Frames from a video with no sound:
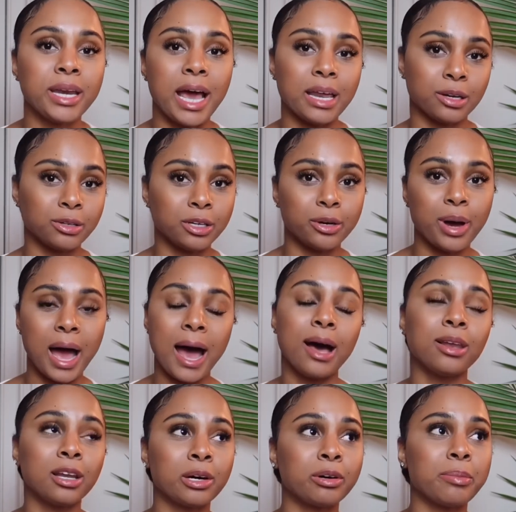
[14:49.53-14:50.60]
I don't know how
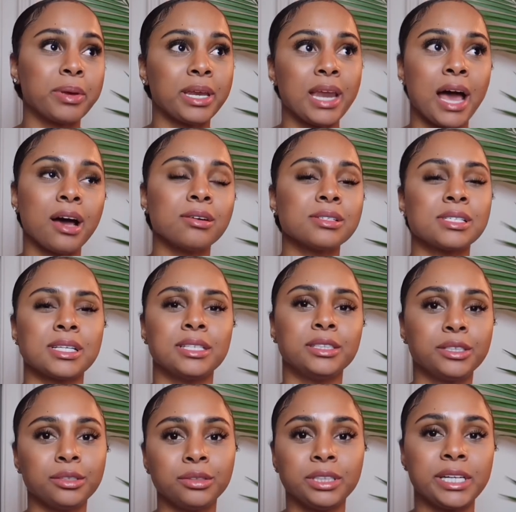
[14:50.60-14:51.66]
long we'll be in the house and
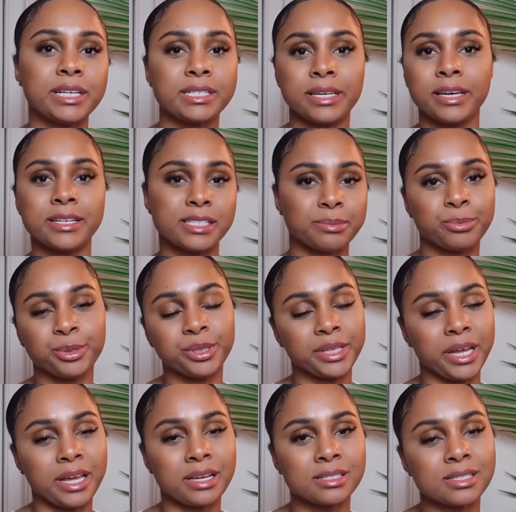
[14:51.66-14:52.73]
two, she just needed some more
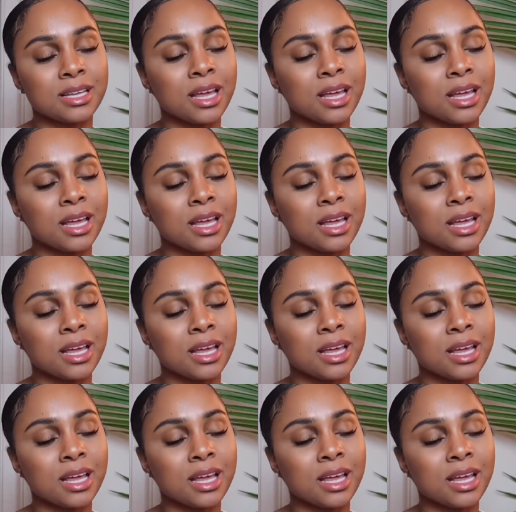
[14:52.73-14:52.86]
things.